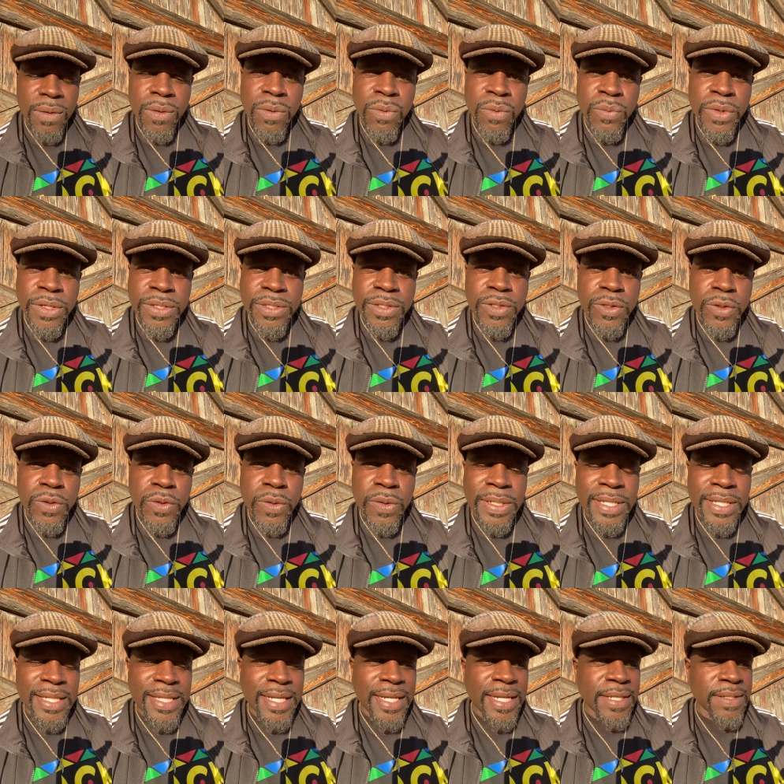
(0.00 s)
we're still doing the
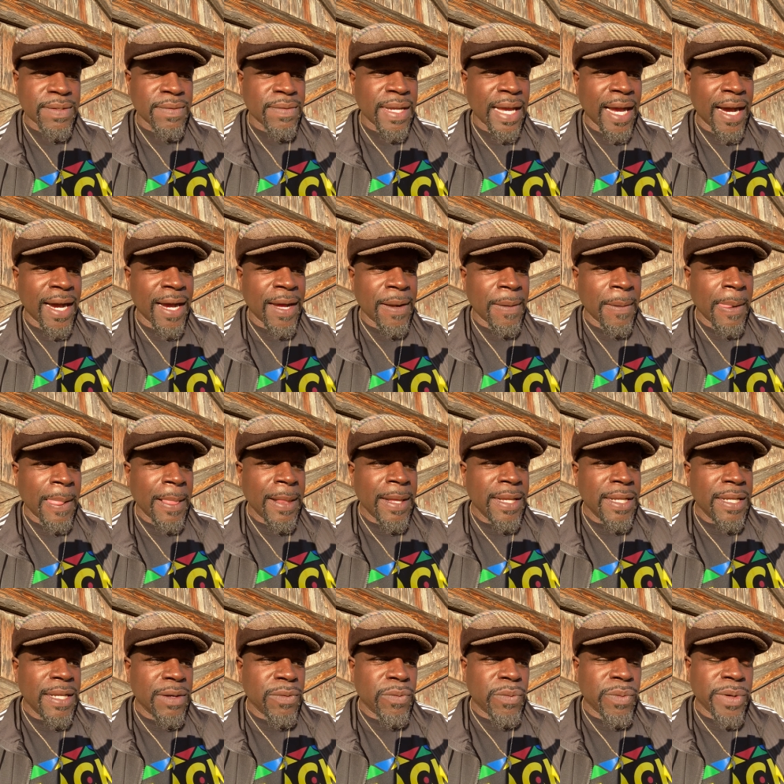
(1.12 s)
things of God
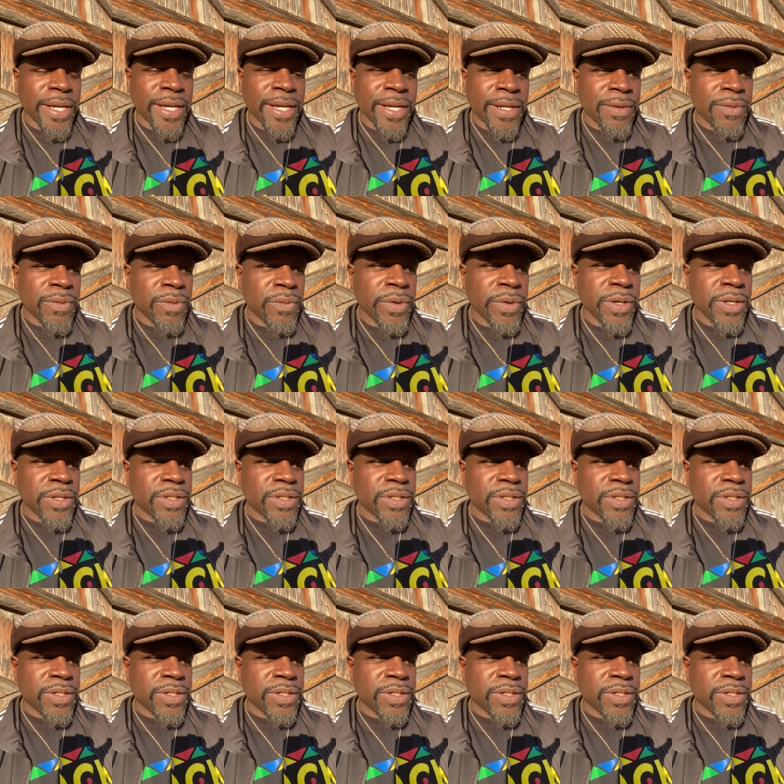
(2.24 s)
when we're